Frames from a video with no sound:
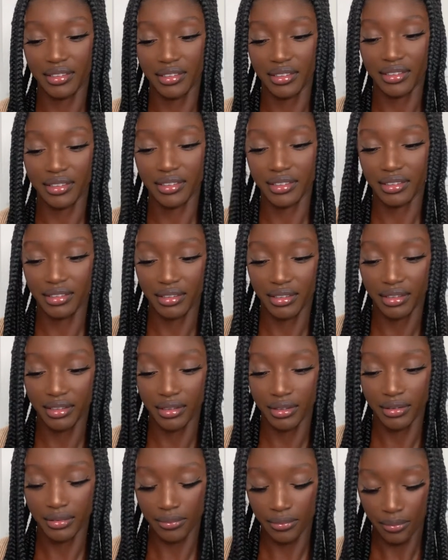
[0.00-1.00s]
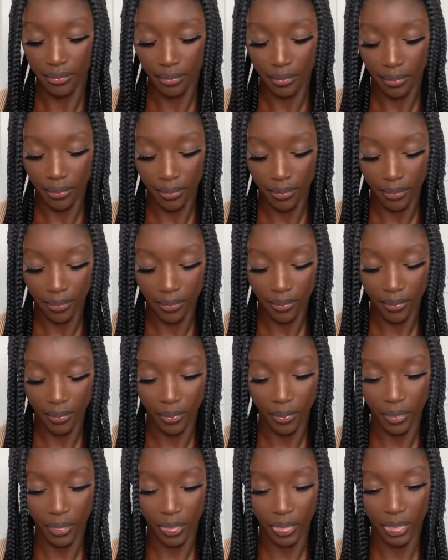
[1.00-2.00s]

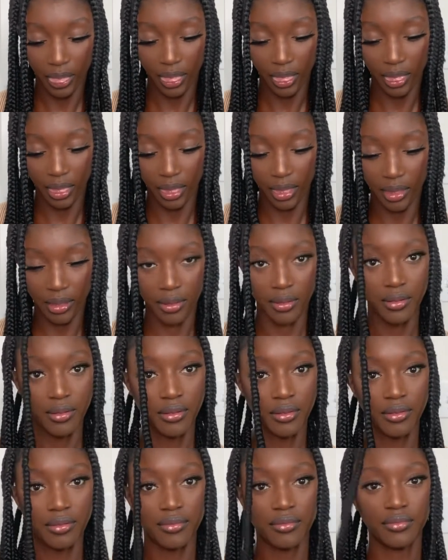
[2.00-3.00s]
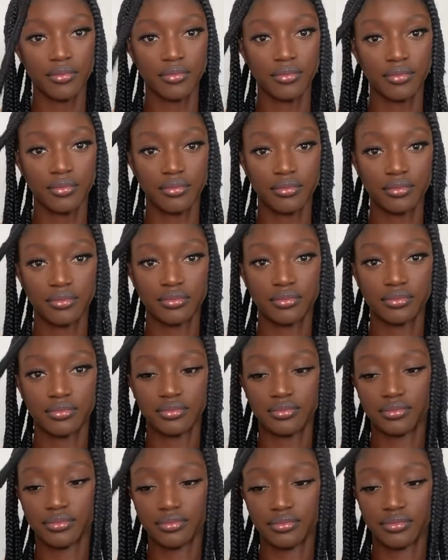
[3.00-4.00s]

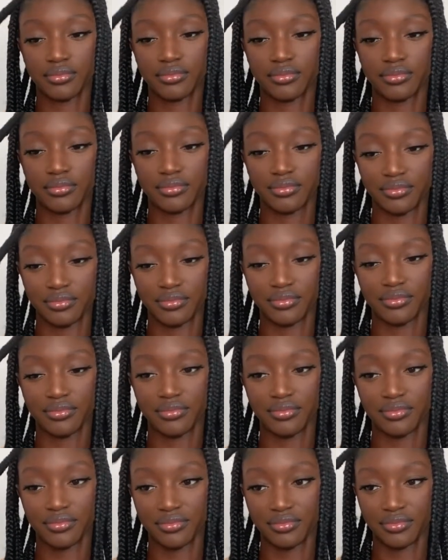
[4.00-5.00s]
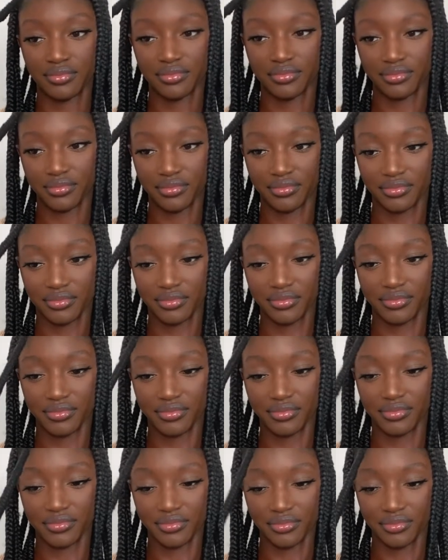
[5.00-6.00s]

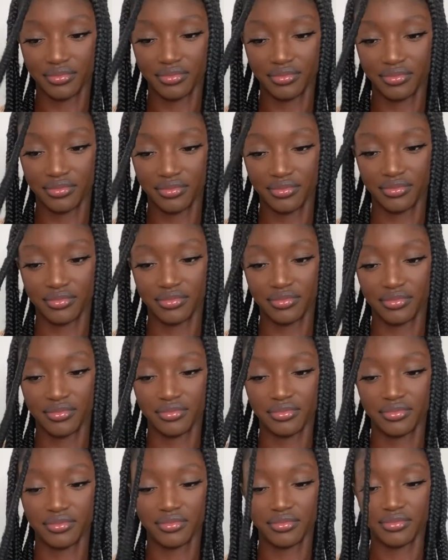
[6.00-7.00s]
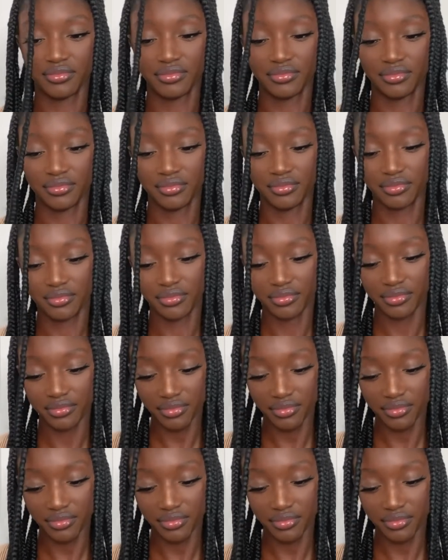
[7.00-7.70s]
(no one is talking)